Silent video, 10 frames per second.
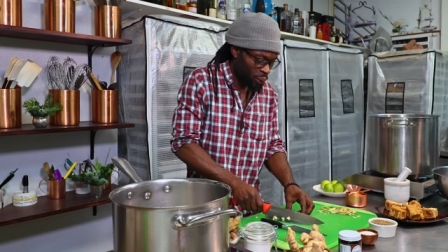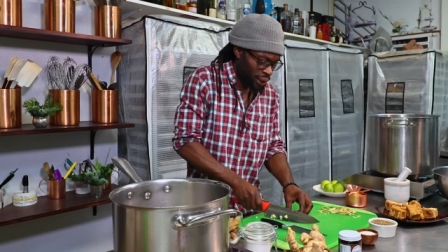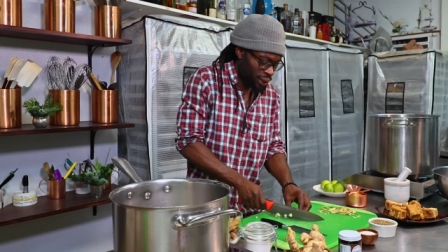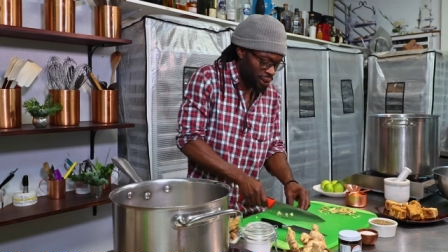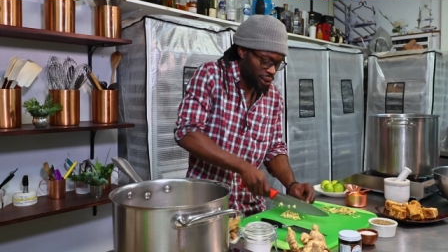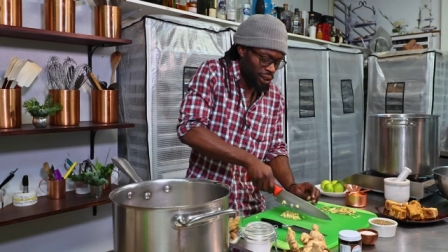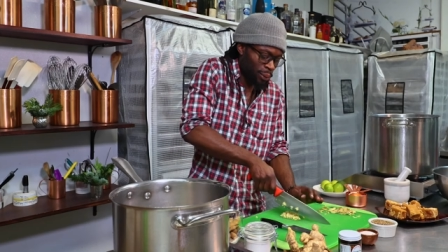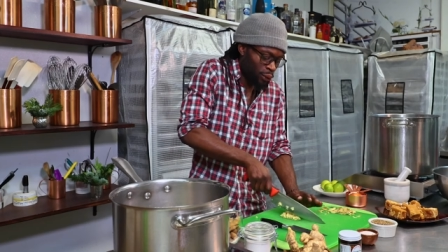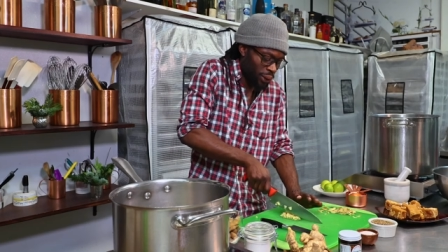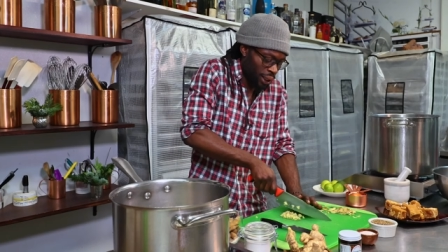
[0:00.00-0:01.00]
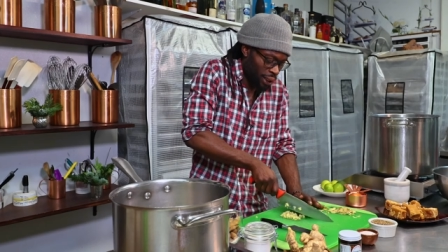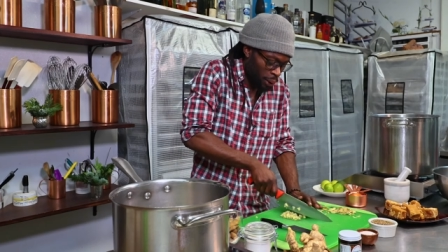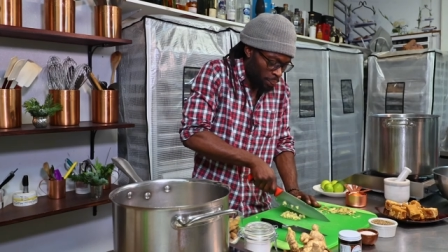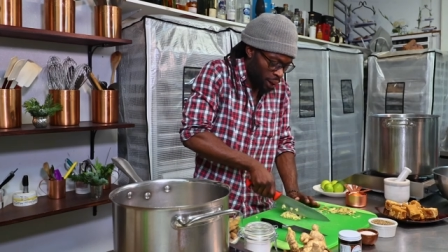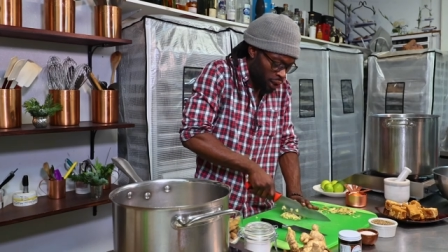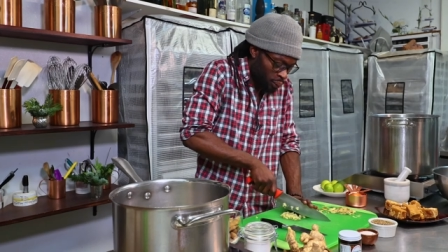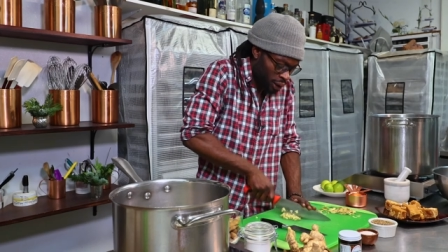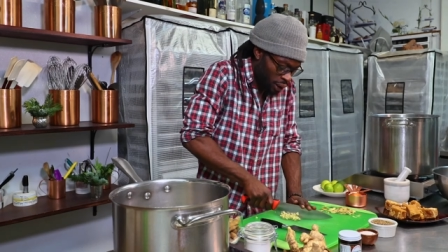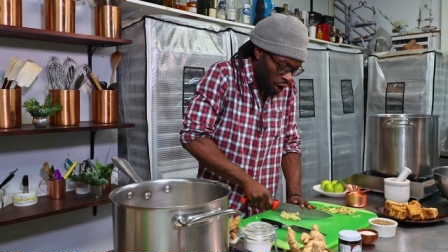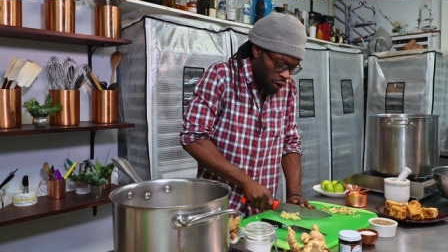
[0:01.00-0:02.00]
when it's simmering in the pot
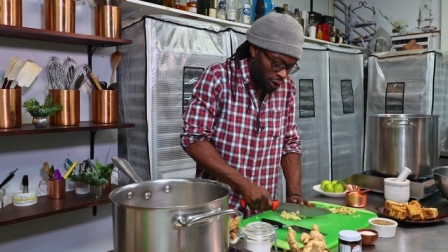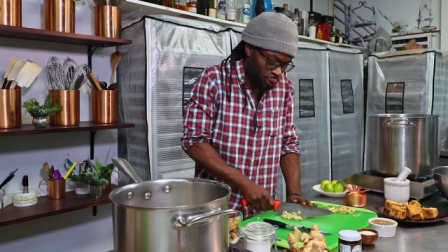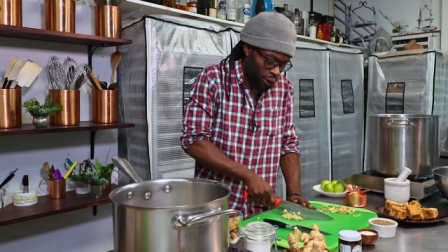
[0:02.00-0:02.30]
with the, our other